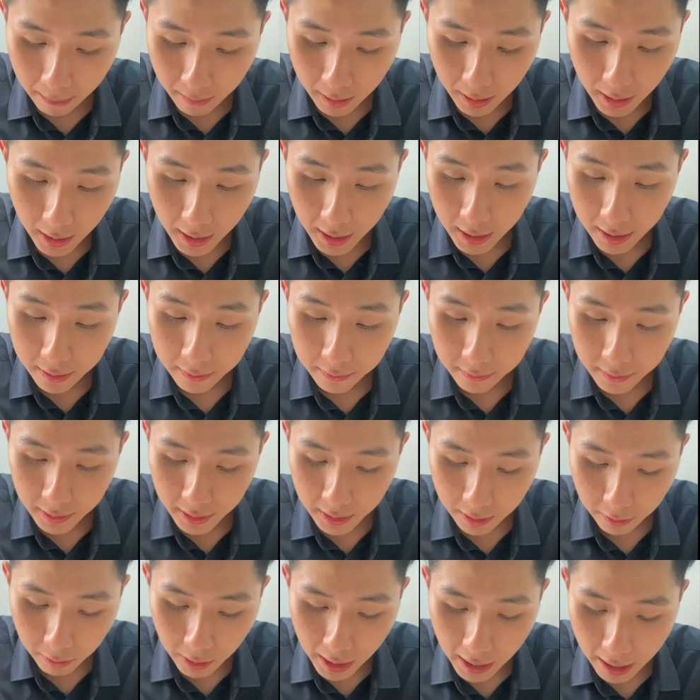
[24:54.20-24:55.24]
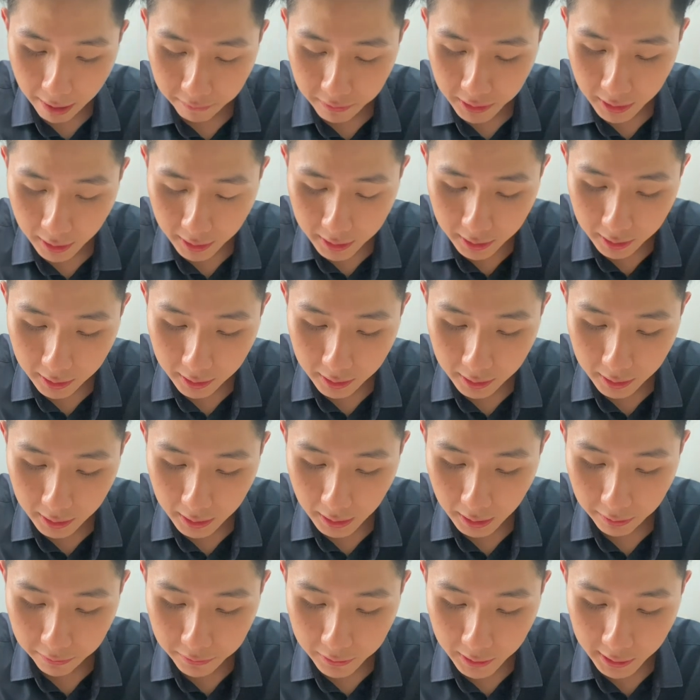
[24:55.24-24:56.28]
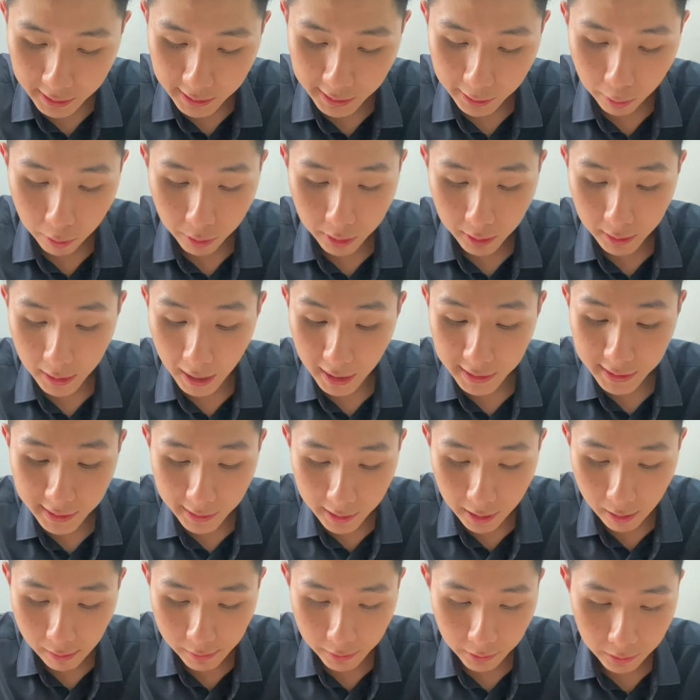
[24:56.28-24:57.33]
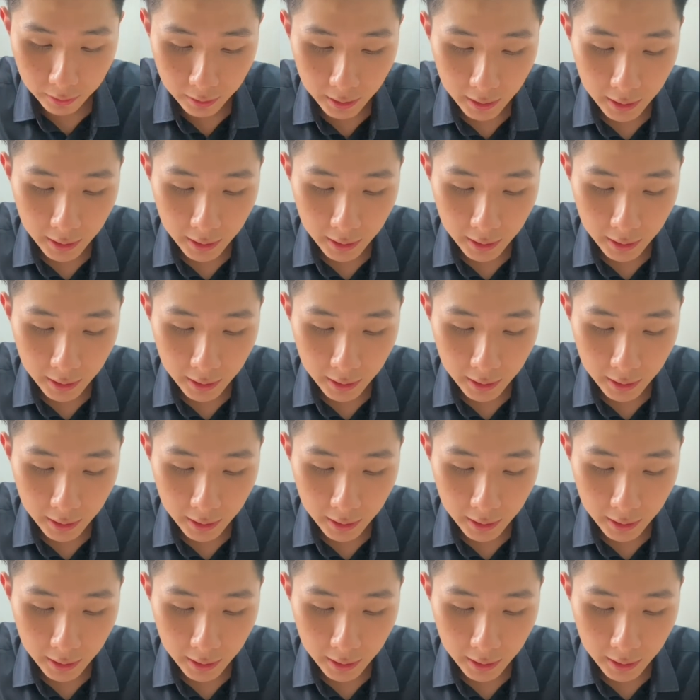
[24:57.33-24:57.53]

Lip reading: And here we have another first equal to last scenario.